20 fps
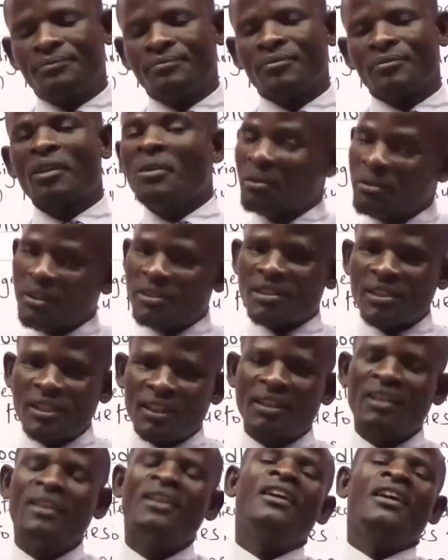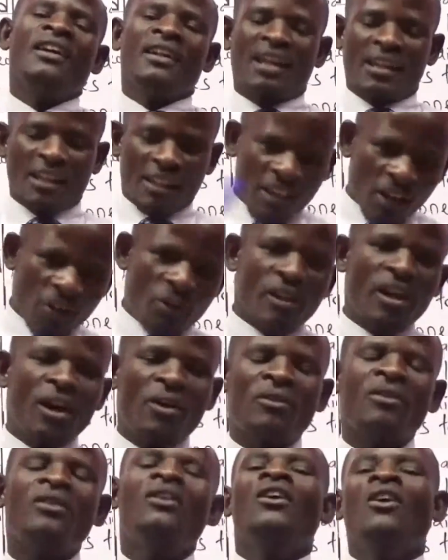When you are sick, it can either go
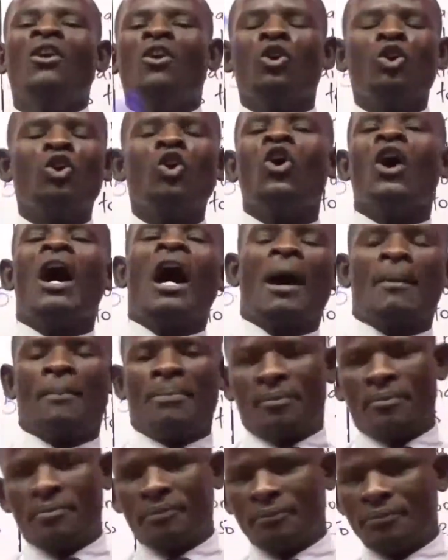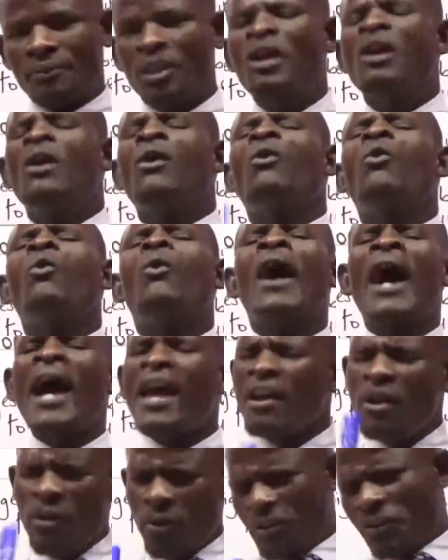down or go up. Why
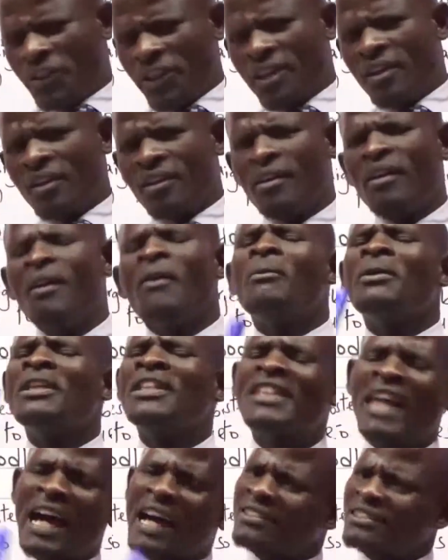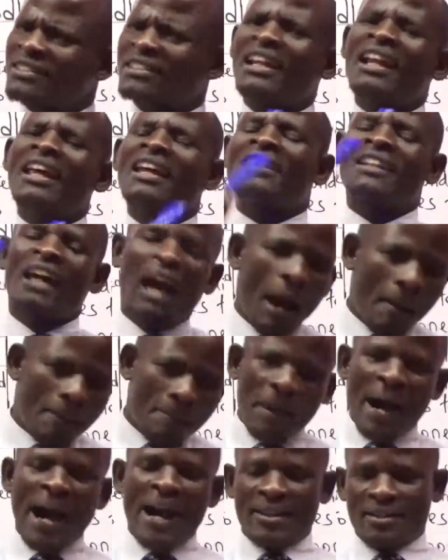do you think we just select a
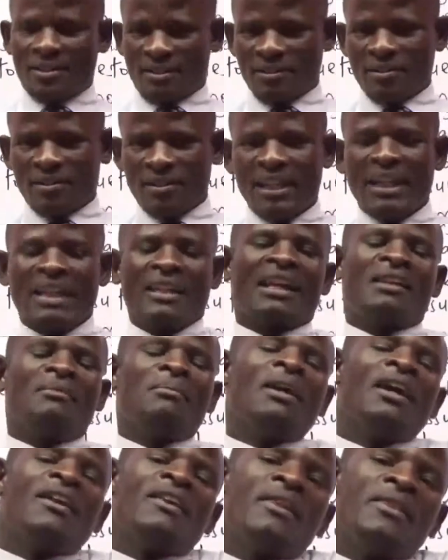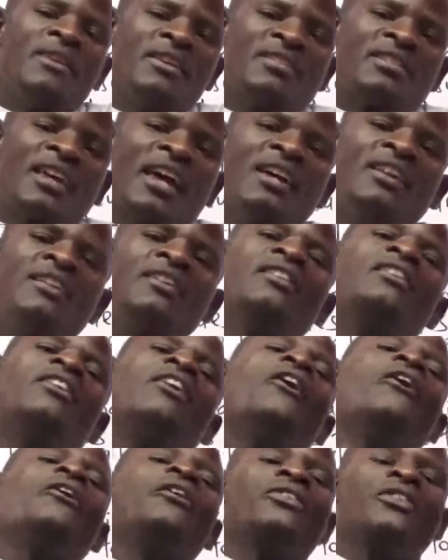part? It can be either this side
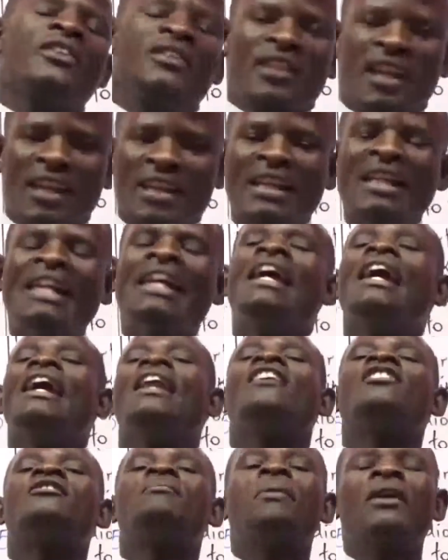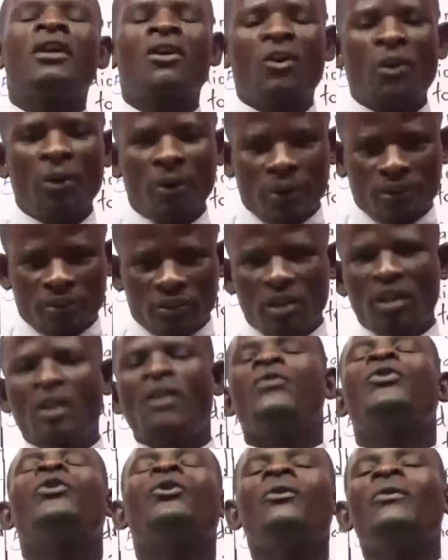or this side. It is because
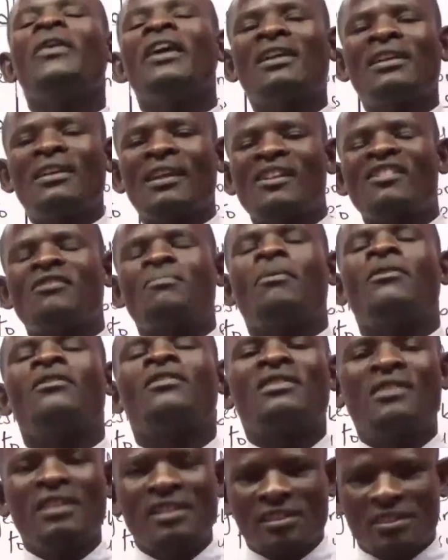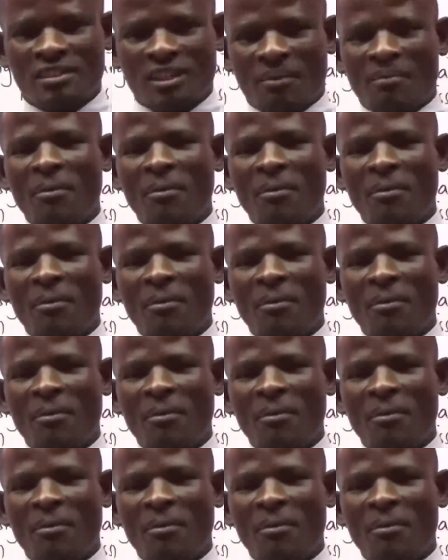through the transport system,